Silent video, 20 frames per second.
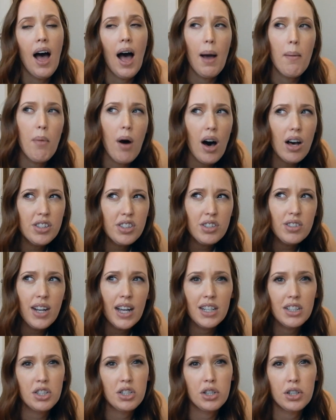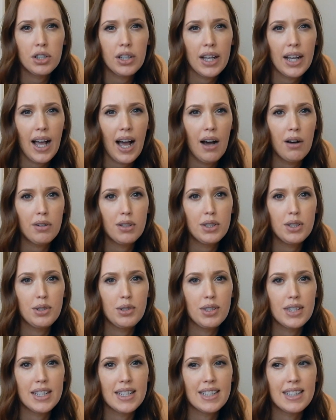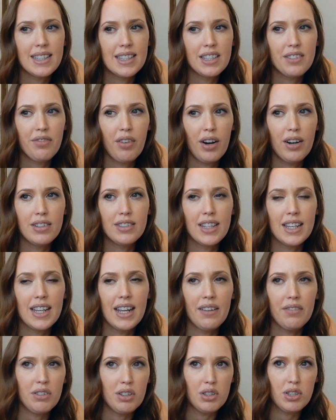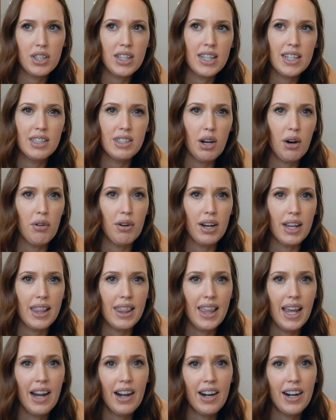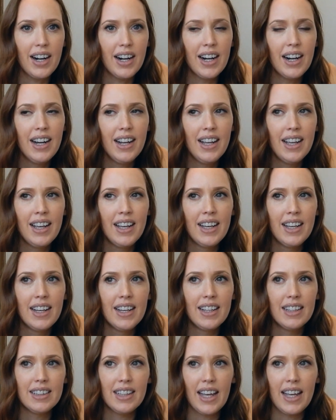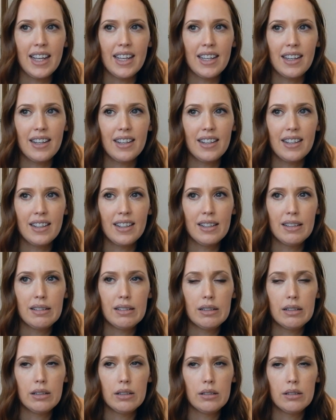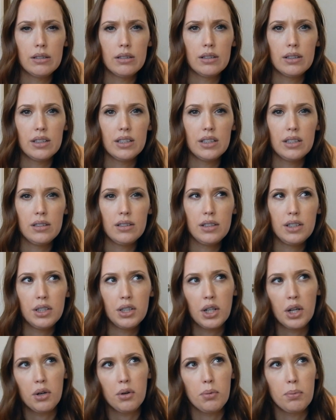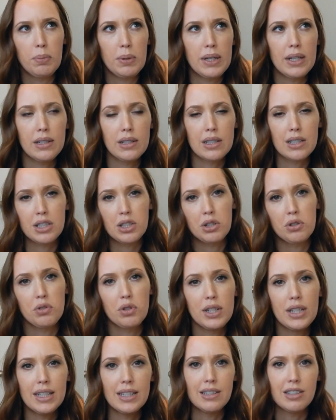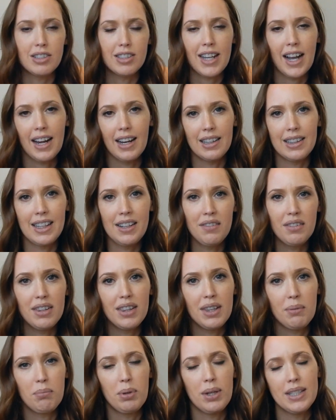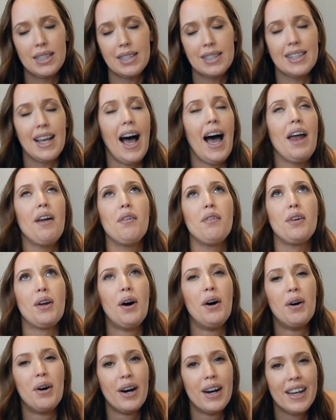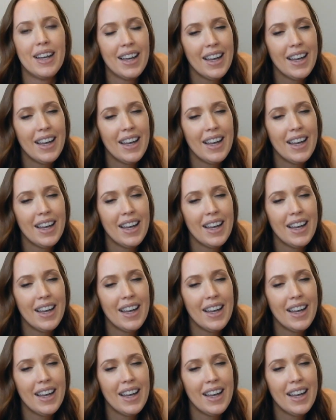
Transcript: I'm also not sure like how to do this as far as like if there's kids already there, like, you know, being discreet and just kind of leaving them places. I don't know.